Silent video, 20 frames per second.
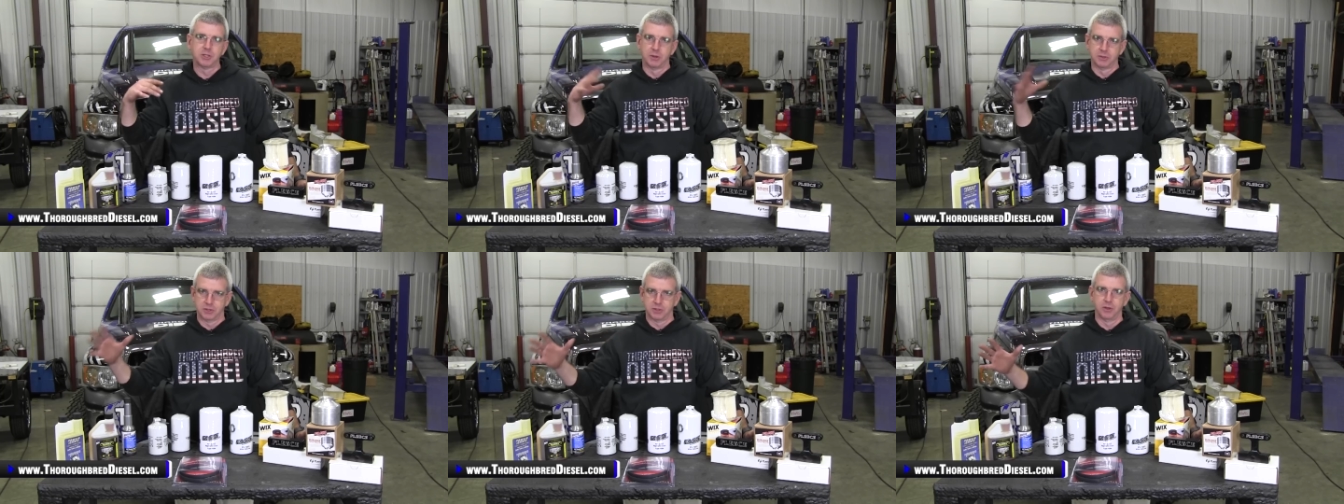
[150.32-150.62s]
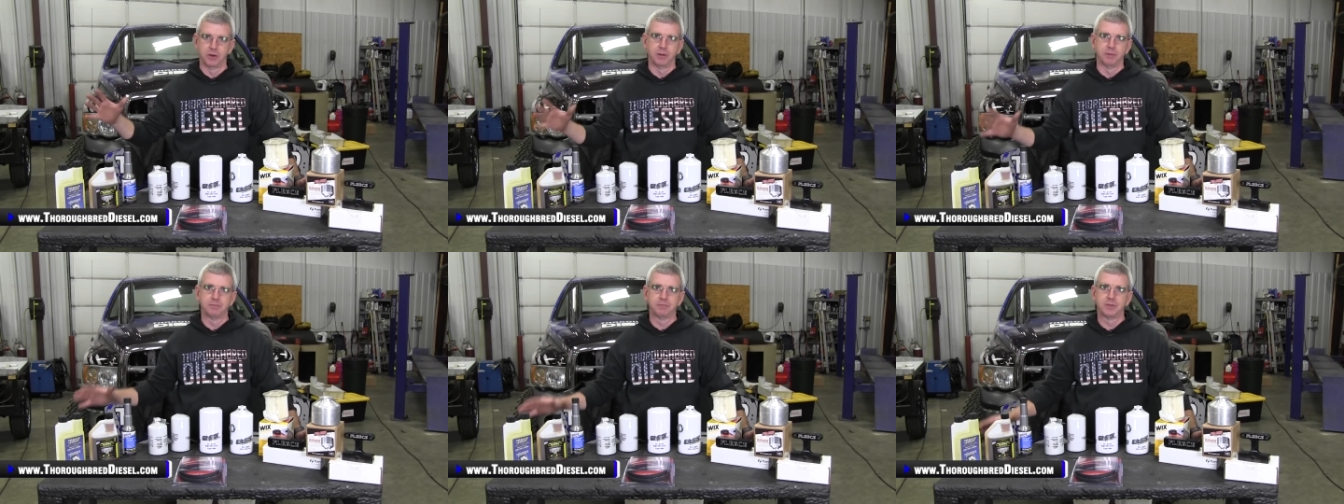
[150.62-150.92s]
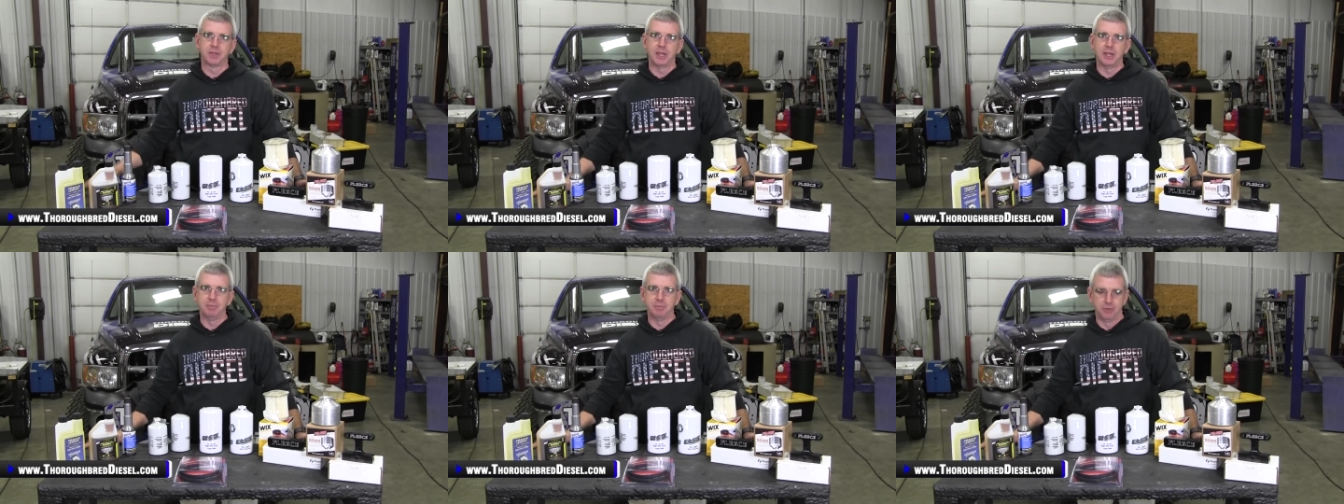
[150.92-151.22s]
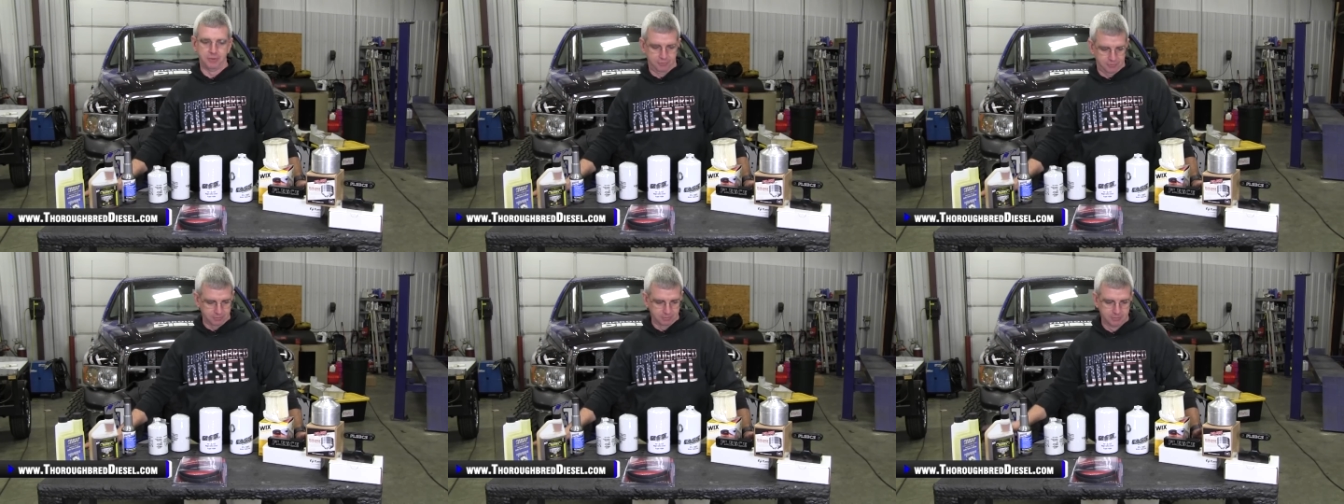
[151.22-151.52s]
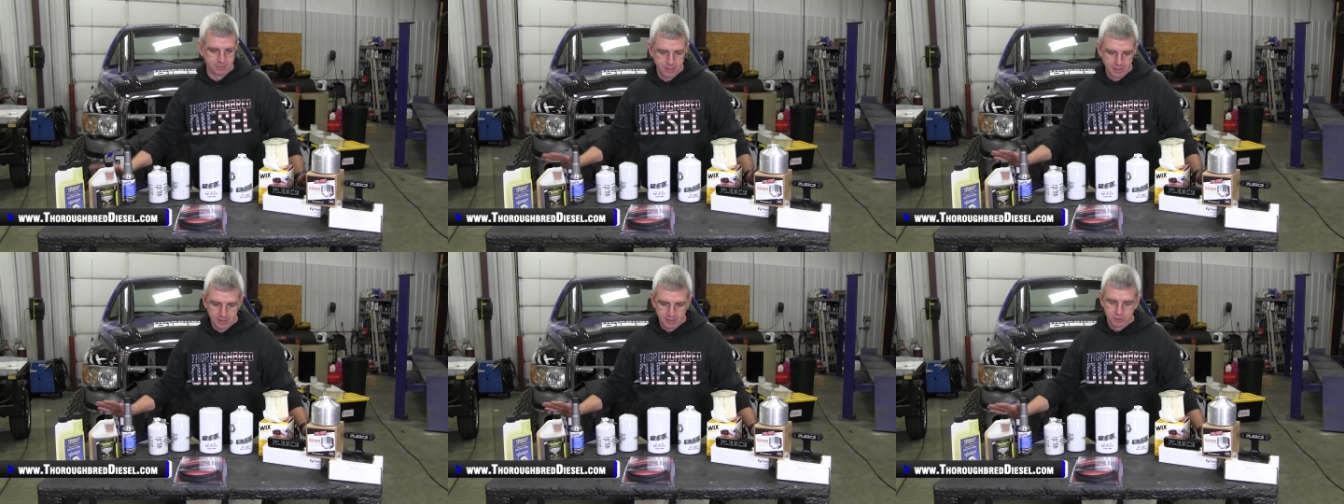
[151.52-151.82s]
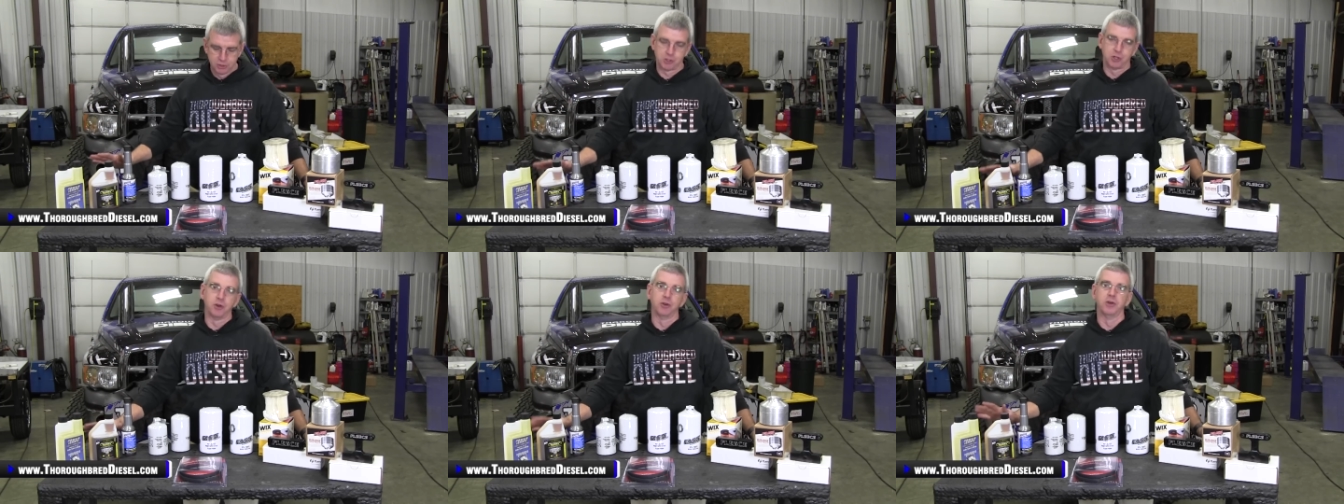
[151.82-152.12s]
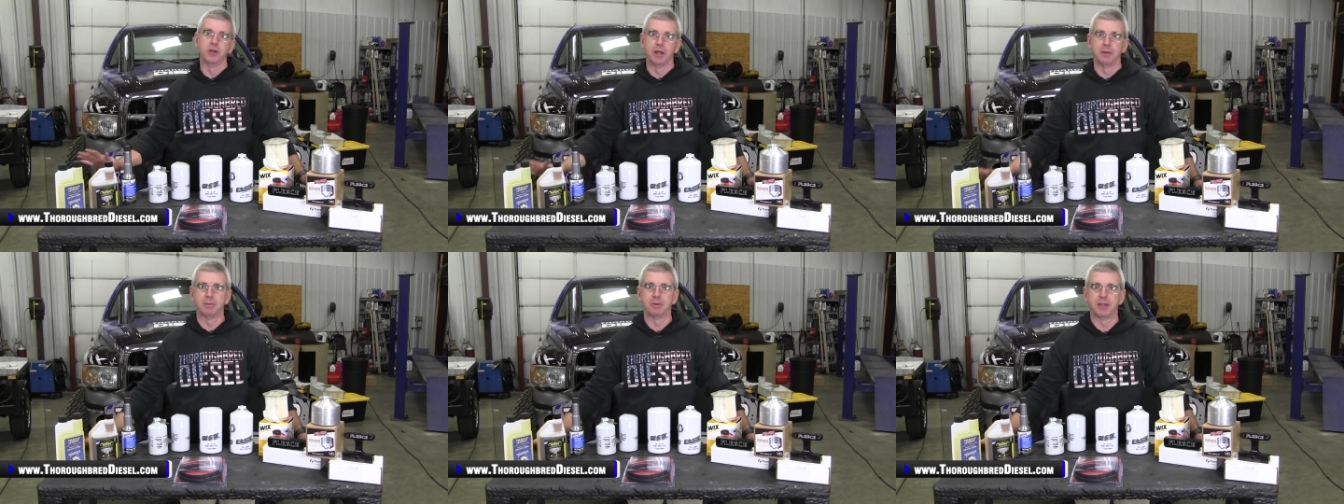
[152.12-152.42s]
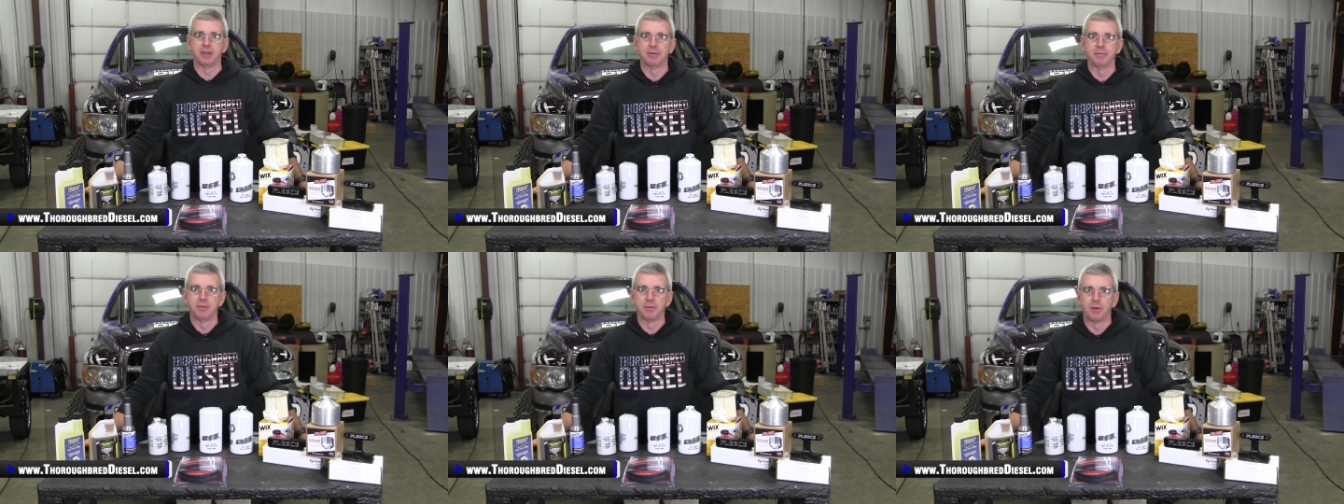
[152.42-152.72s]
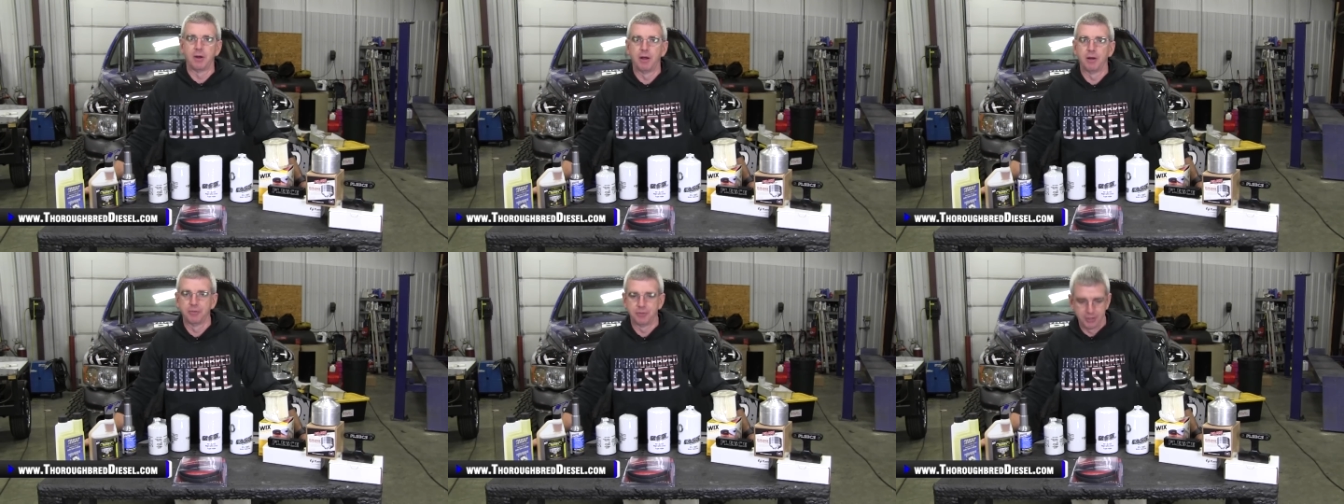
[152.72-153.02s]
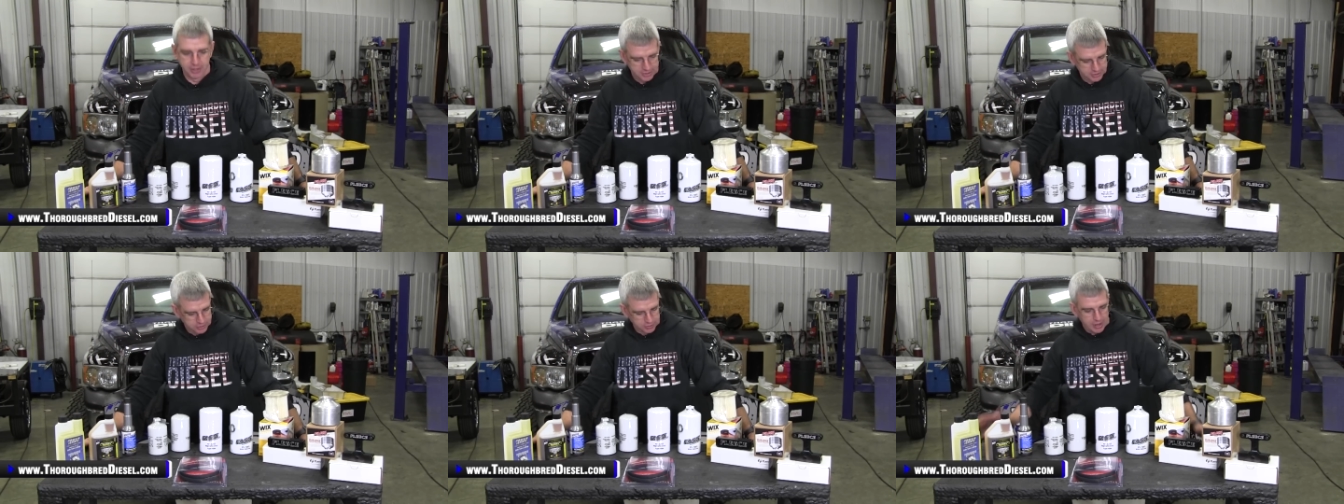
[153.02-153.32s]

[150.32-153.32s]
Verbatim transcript: so it's going to keep you from screwing up and giving the wrong thing.